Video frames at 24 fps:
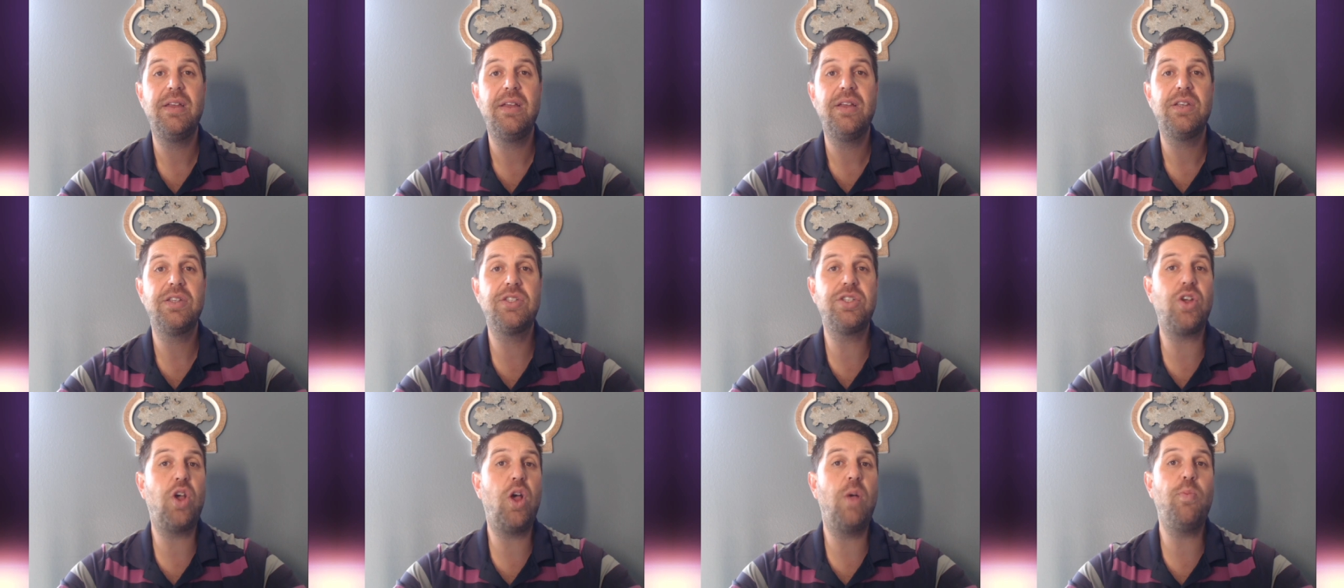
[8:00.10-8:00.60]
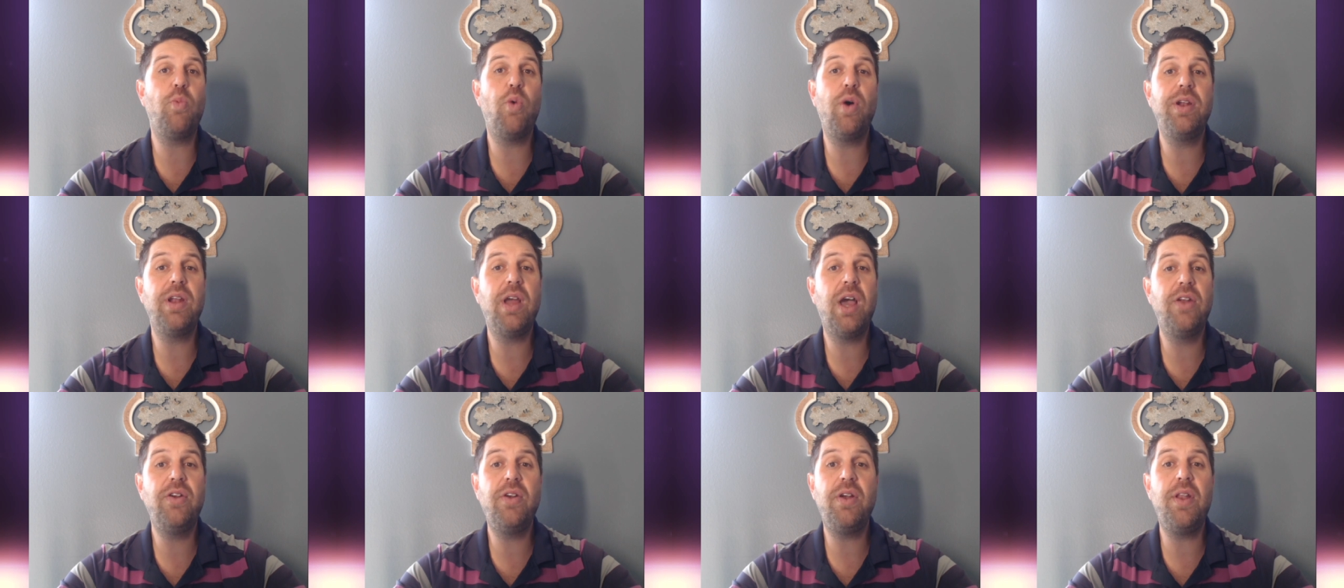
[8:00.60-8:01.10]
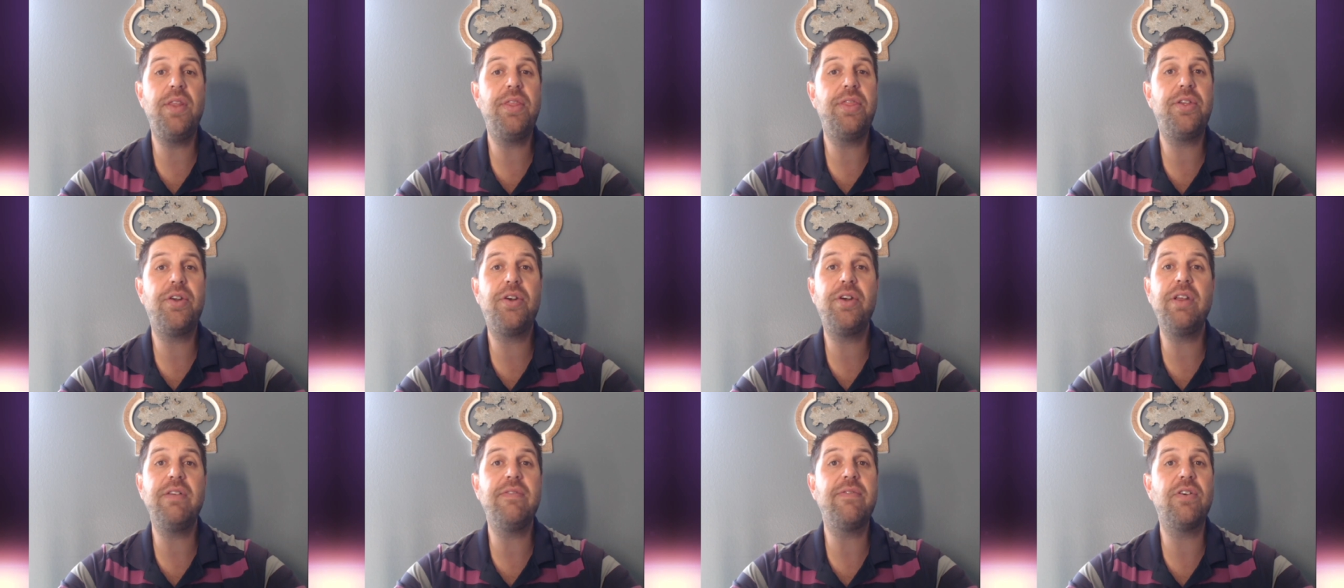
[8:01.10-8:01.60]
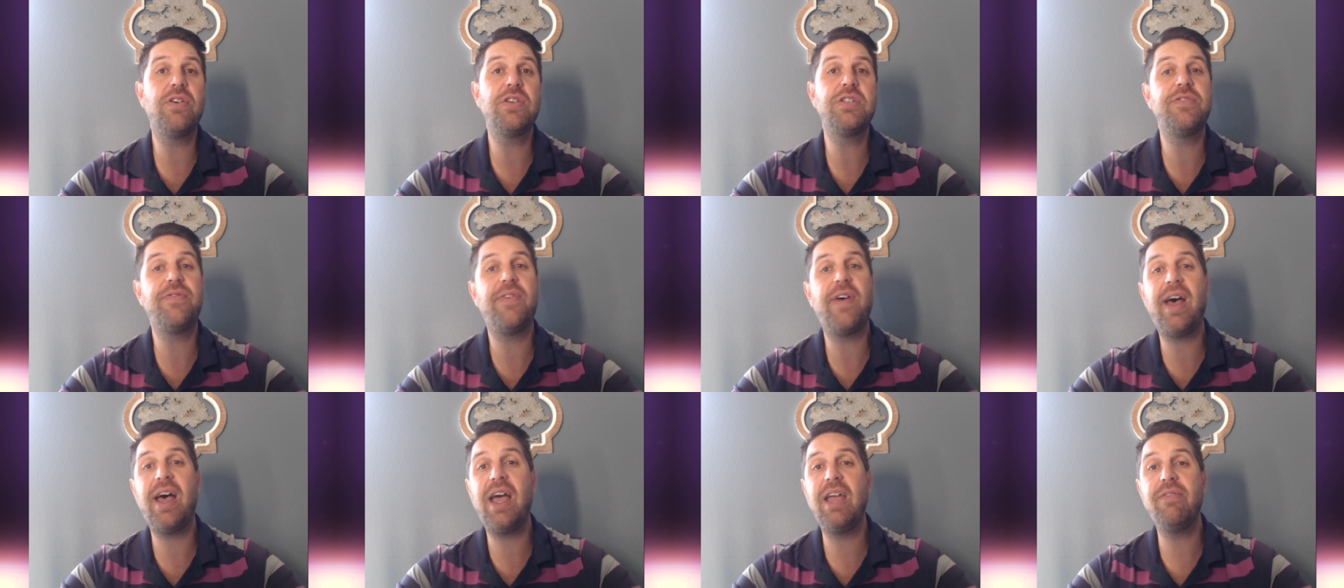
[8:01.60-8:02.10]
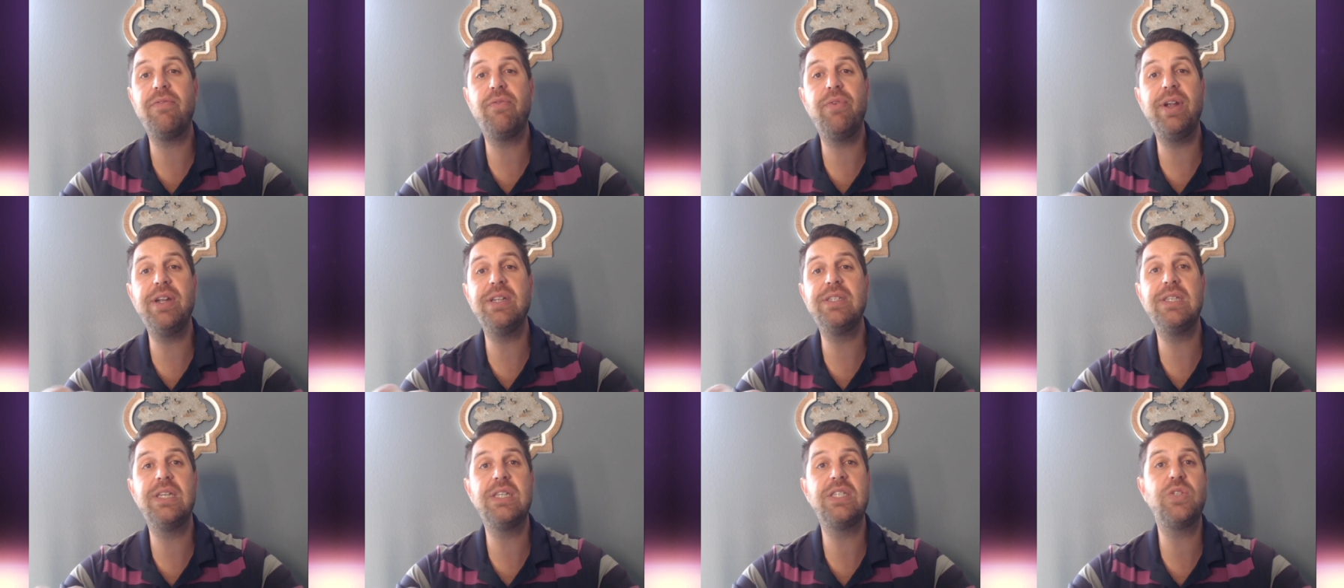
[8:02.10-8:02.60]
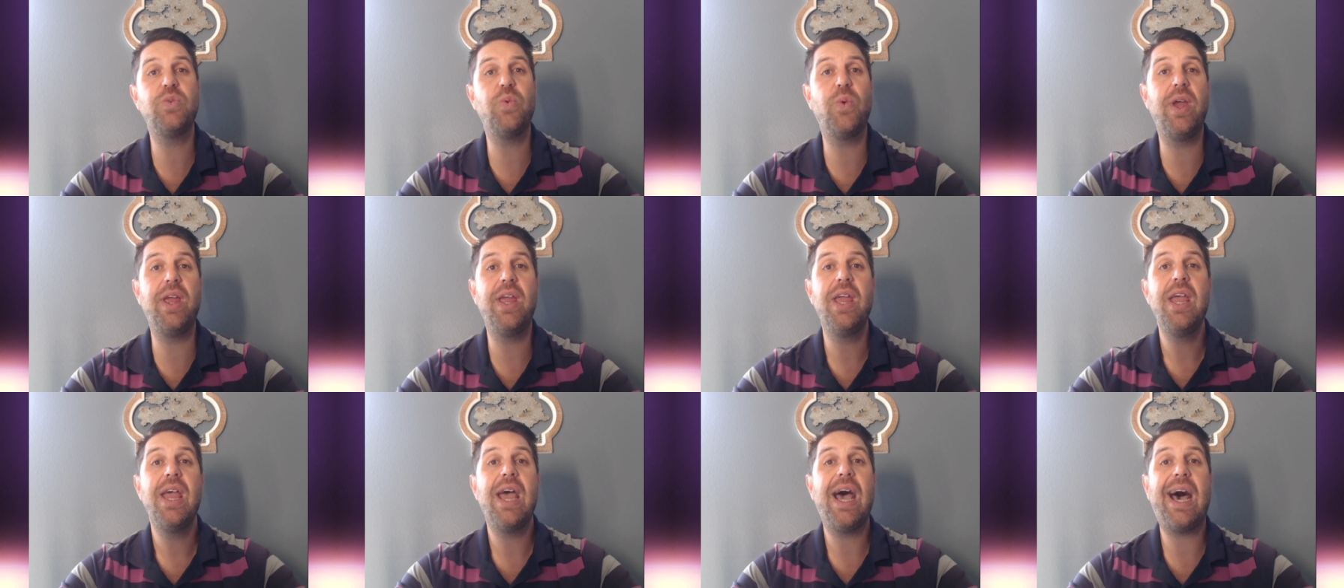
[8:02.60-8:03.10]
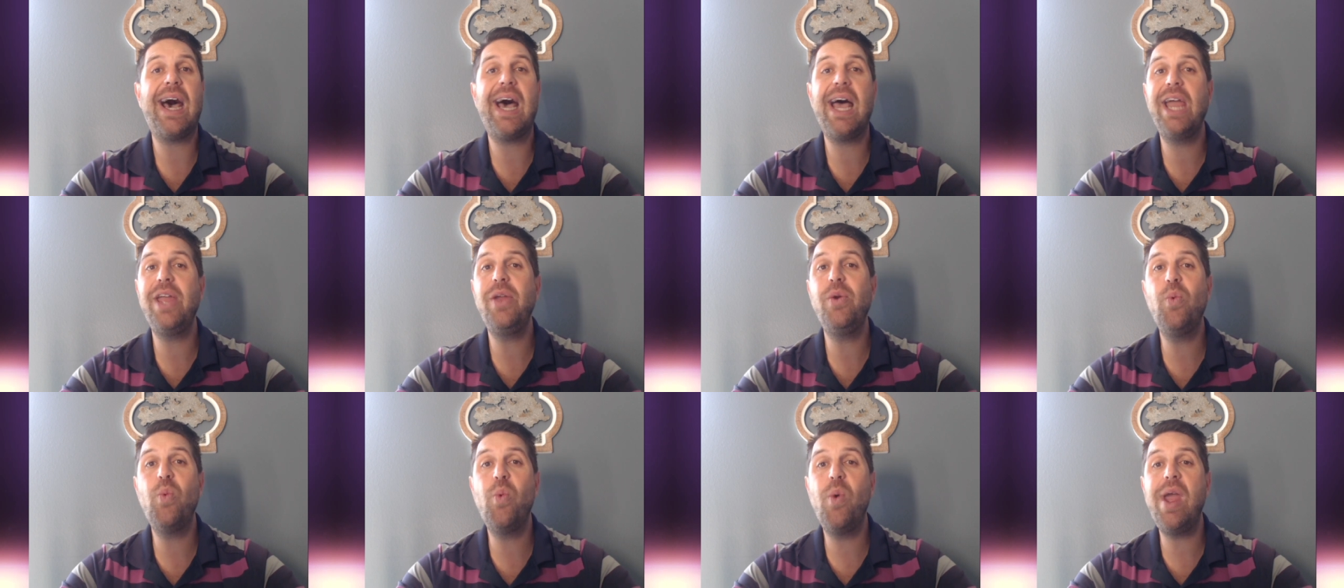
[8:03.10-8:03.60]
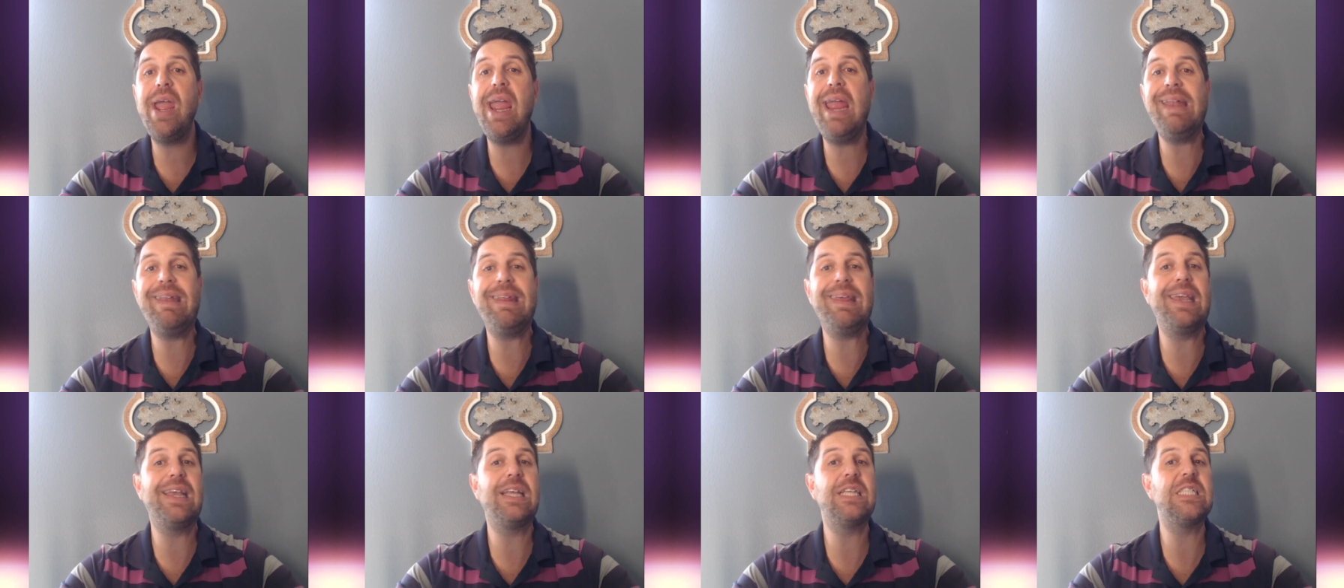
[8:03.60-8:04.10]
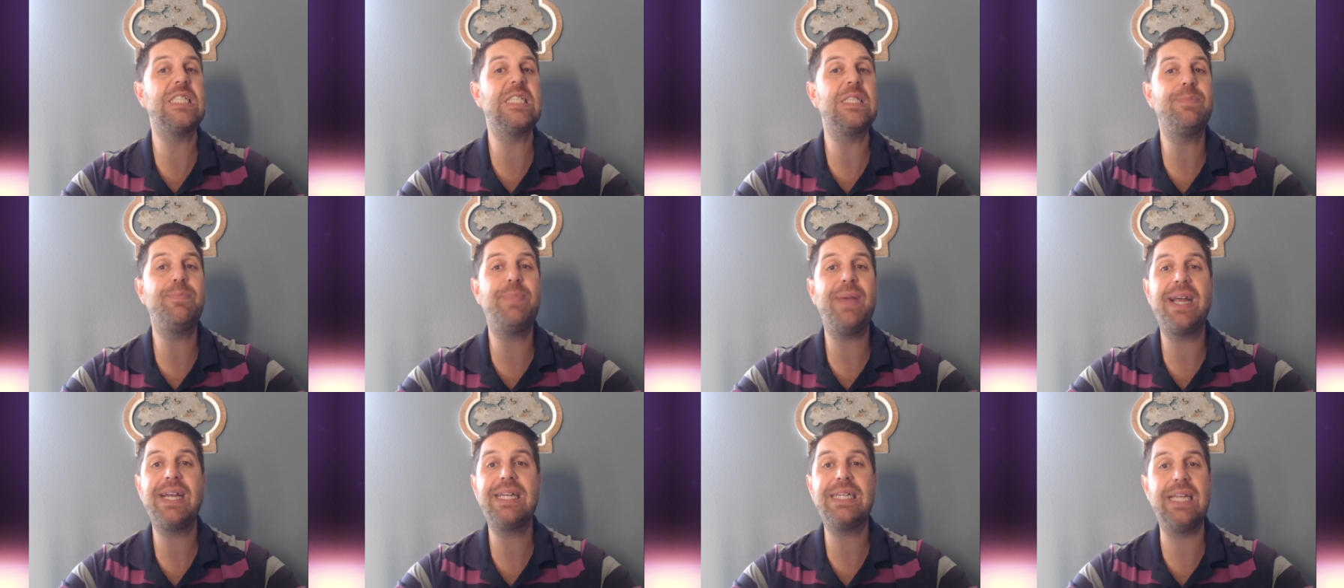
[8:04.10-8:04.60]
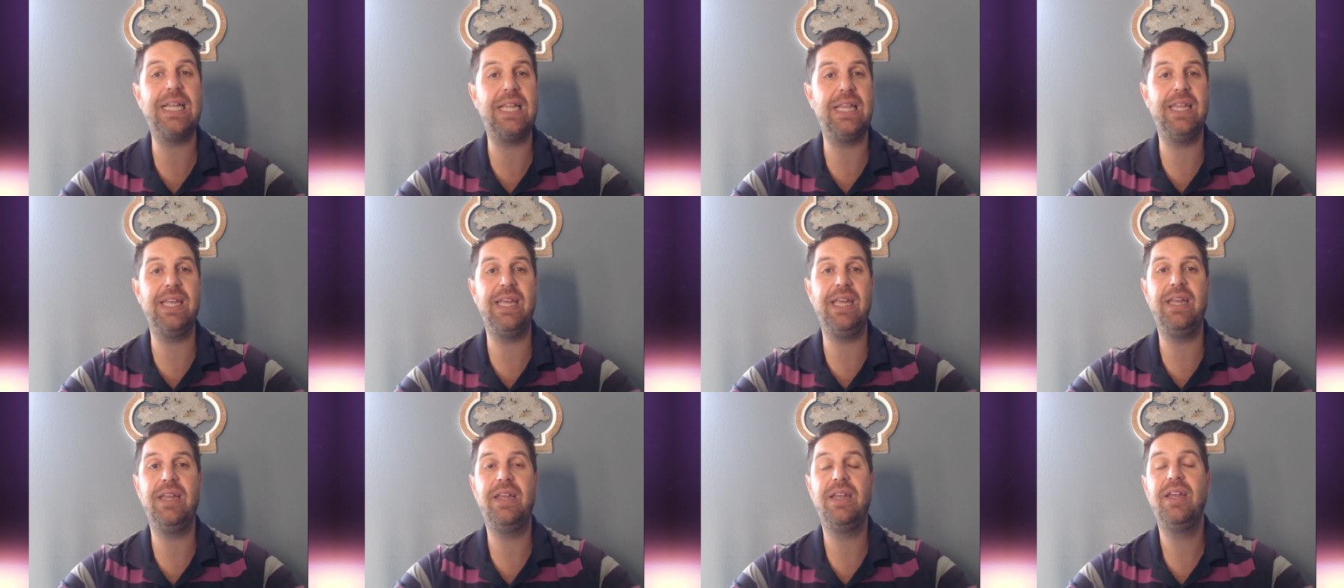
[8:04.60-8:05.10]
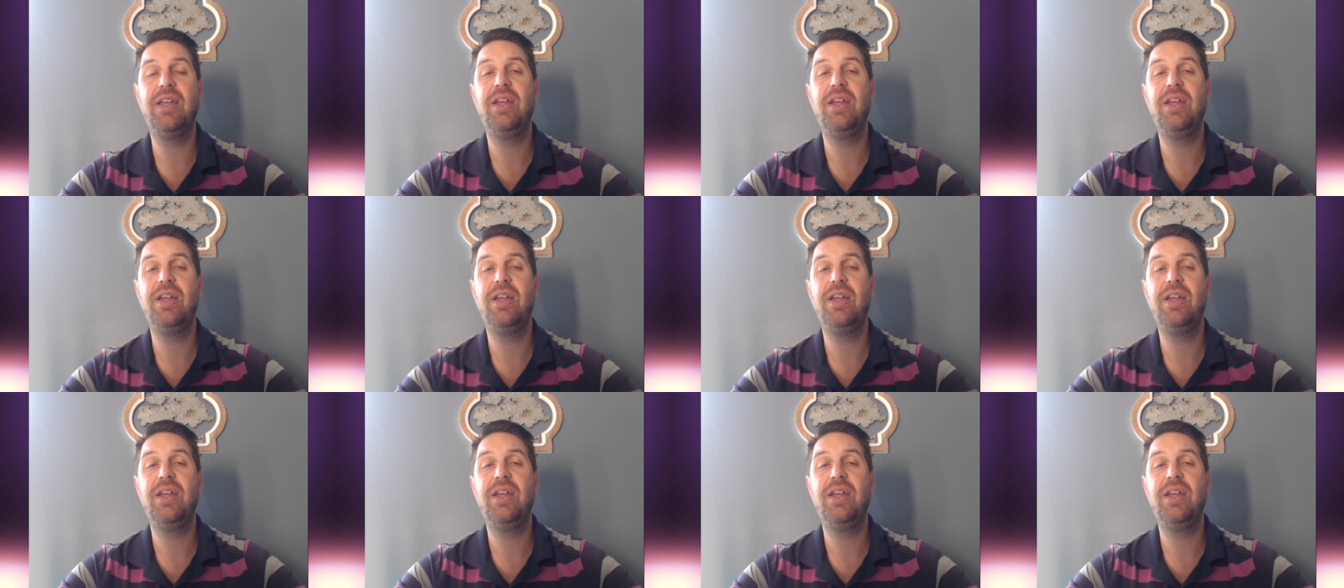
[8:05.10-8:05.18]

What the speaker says: Psalm 130 verse 5 reads this way, I wait expectantly,